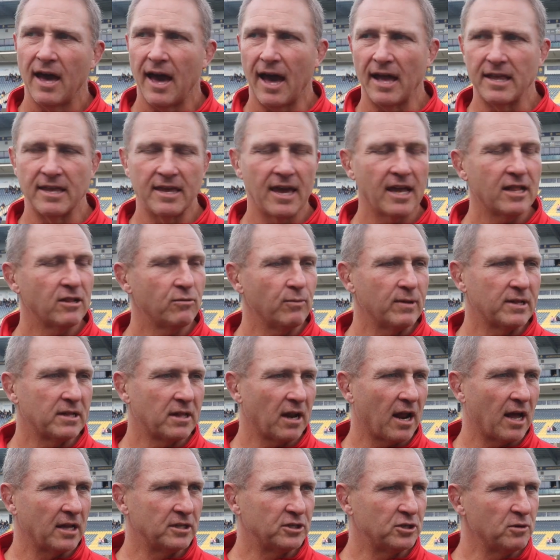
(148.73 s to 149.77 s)
and yet we
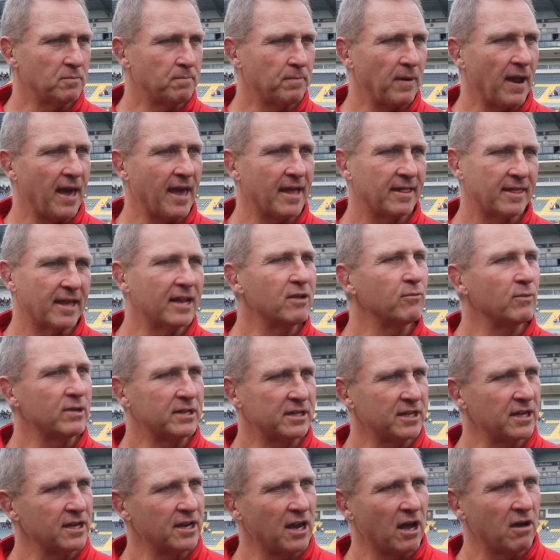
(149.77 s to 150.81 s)
tried to play and then we
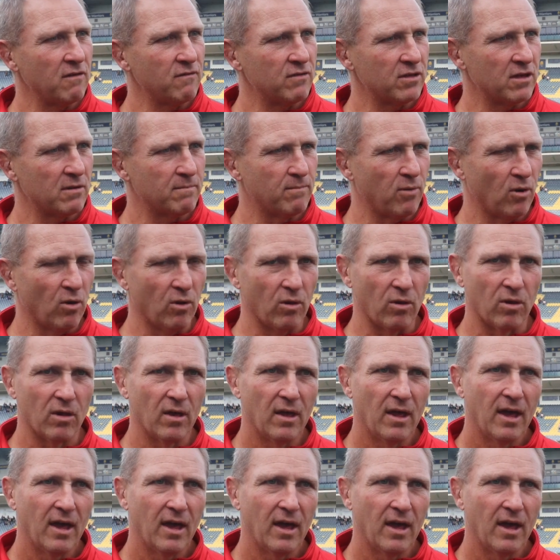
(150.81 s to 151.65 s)
turn over the ball.